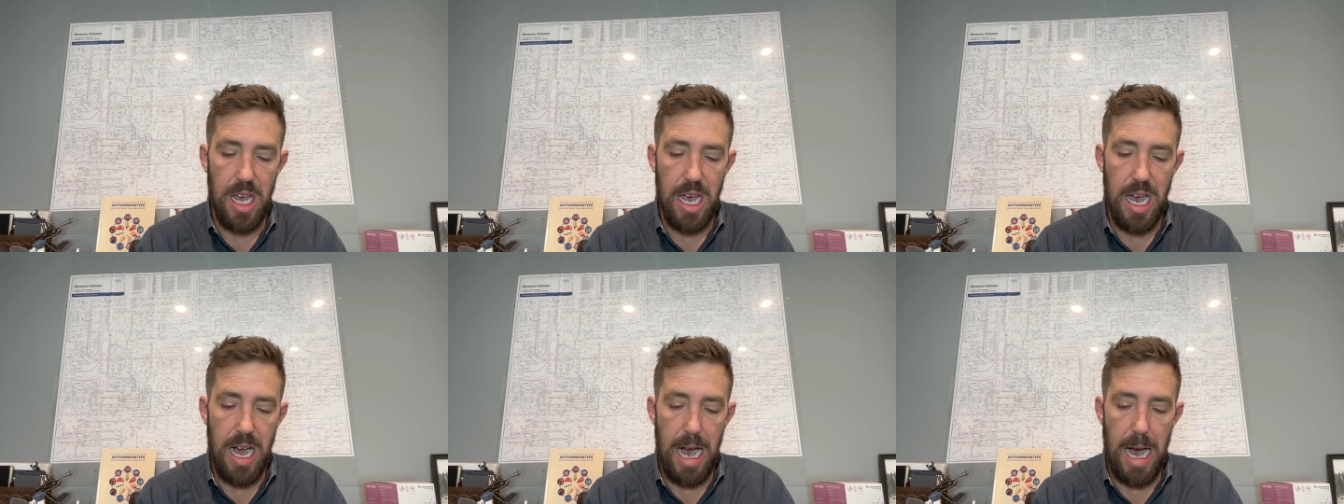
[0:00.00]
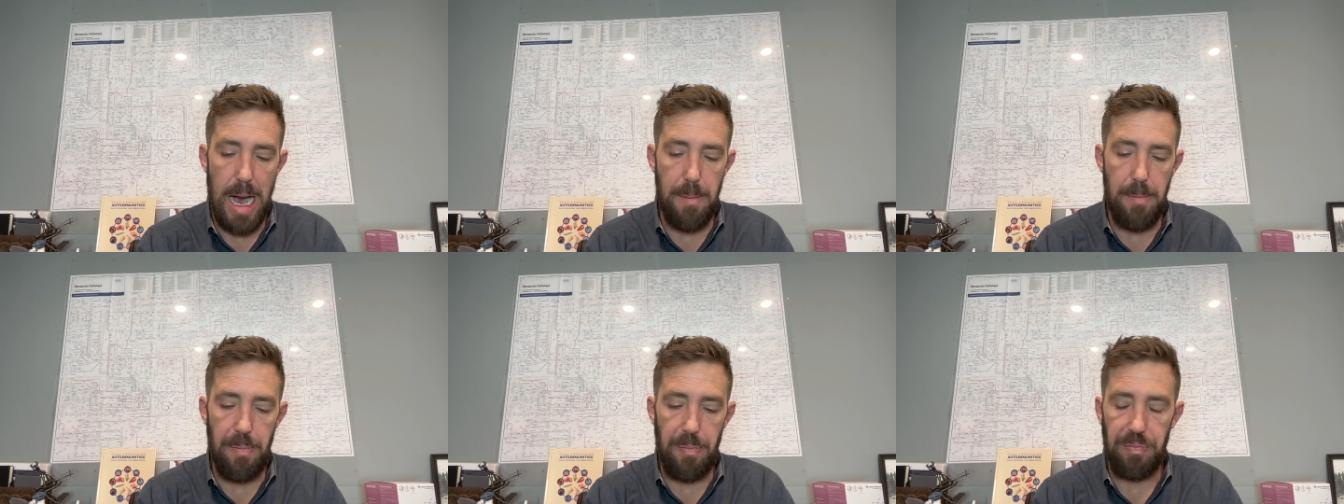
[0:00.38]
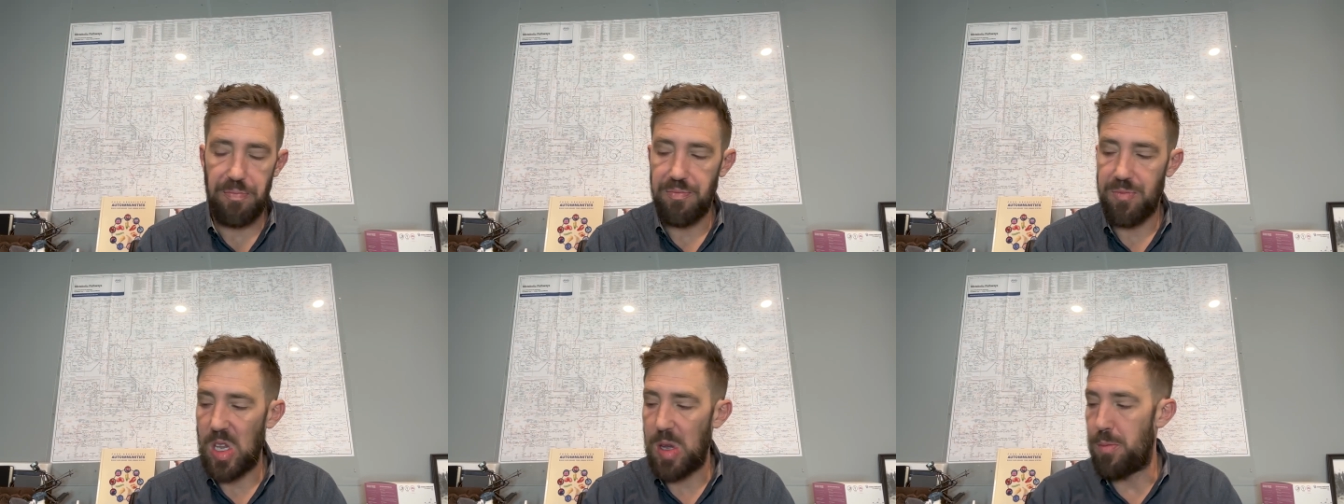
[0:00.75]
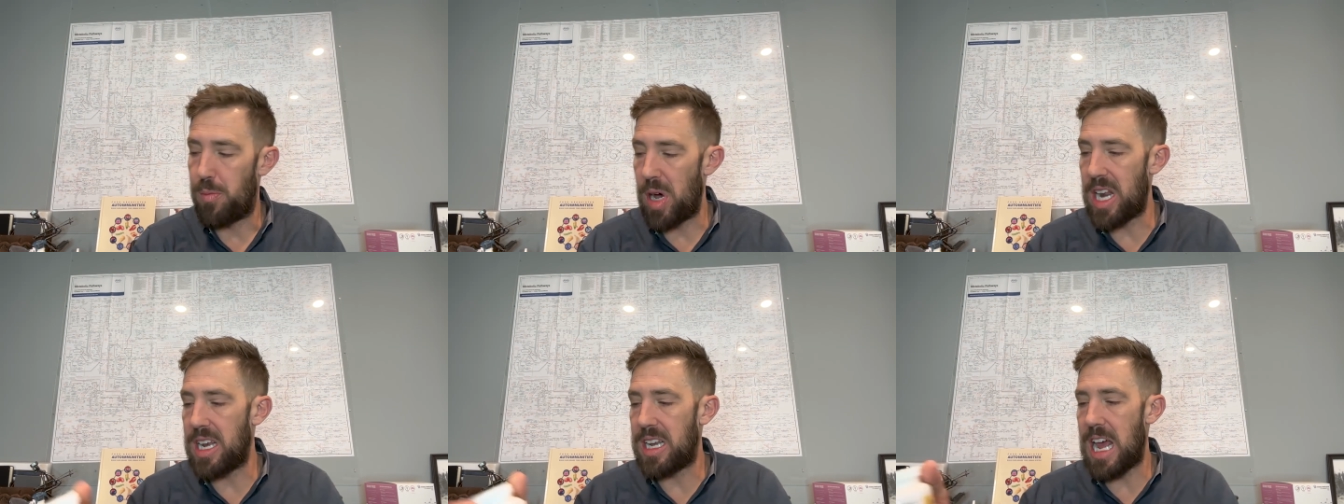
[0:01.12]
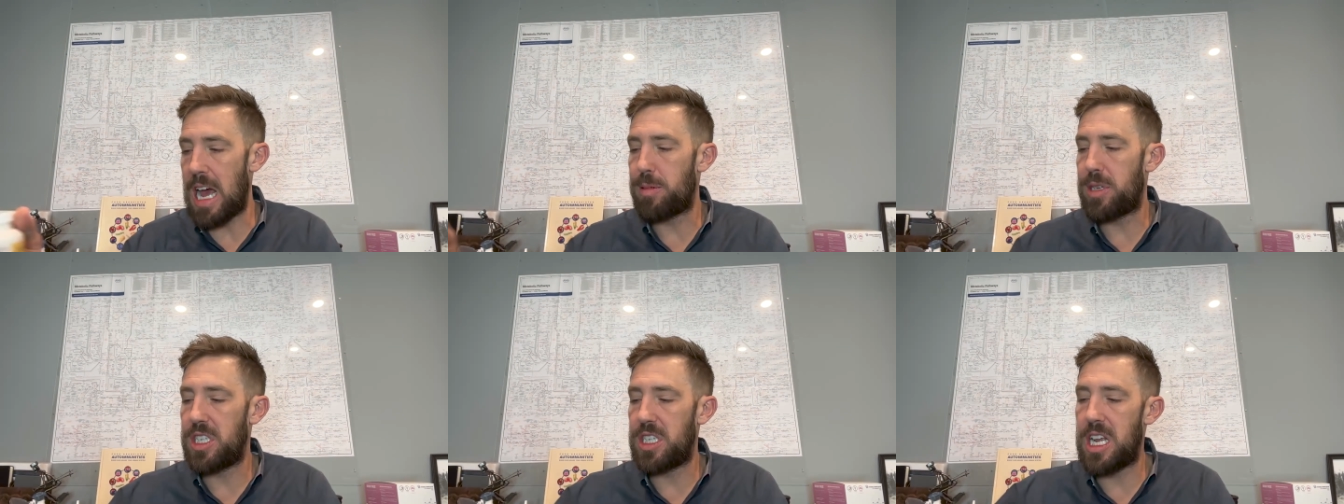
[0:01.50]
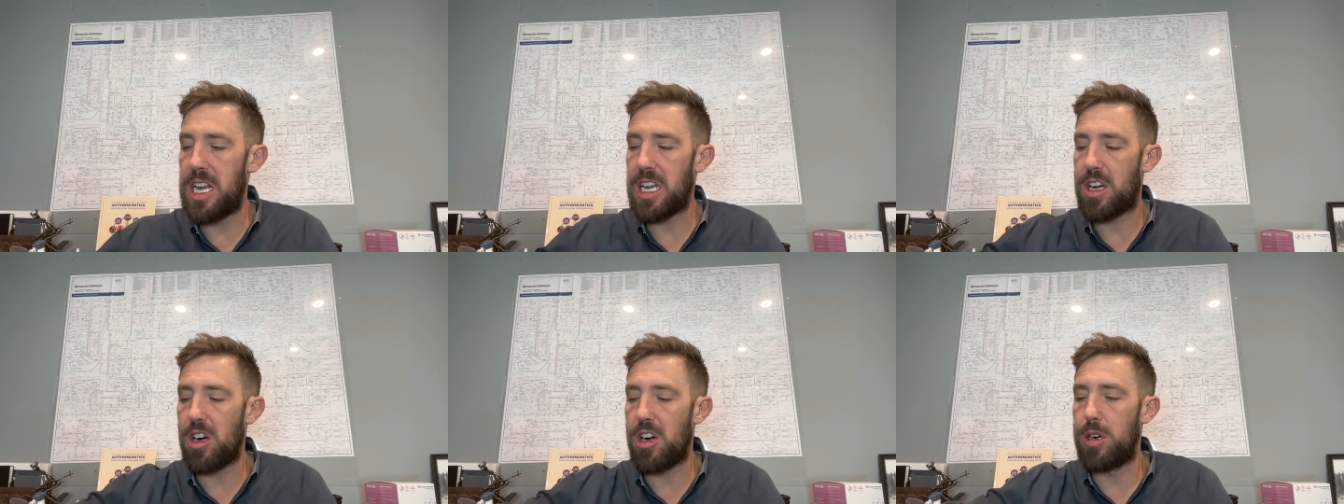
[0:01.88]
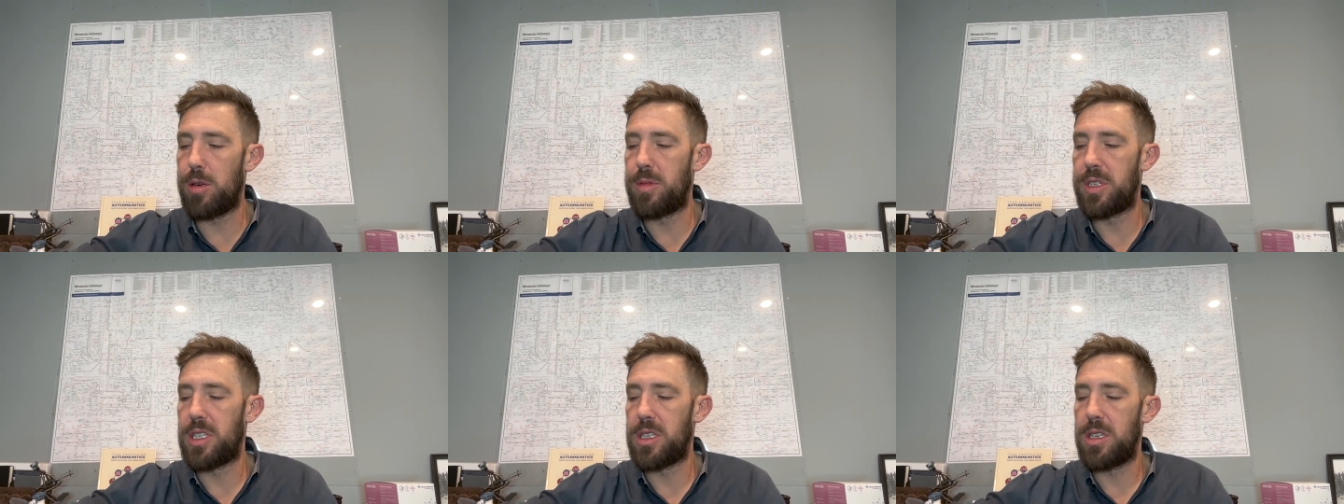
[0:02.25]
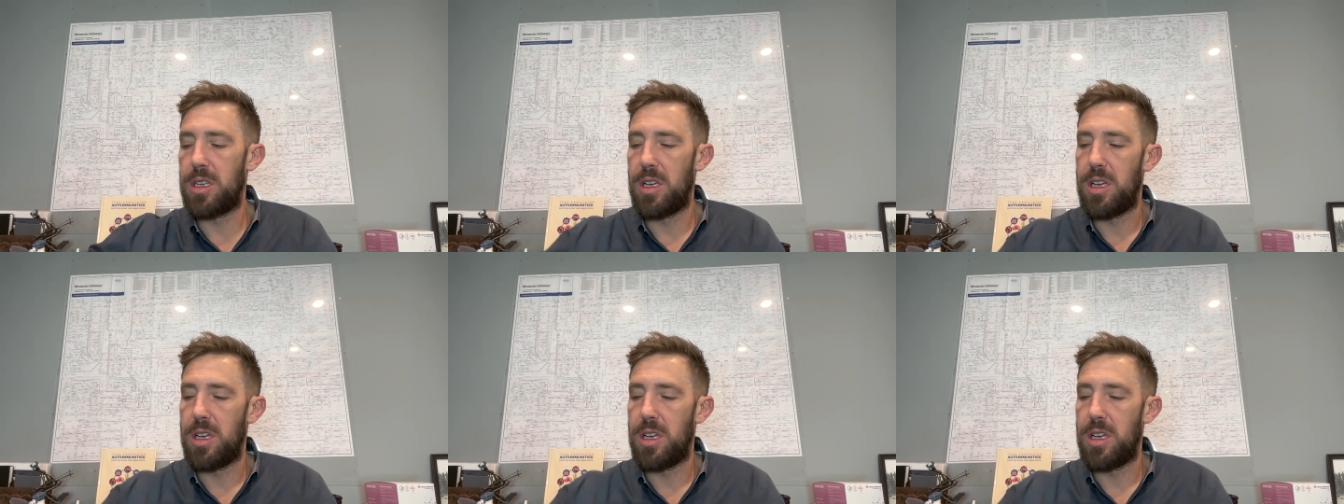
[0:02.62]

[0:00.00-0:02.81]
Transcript: Um, but adaptogenic herbs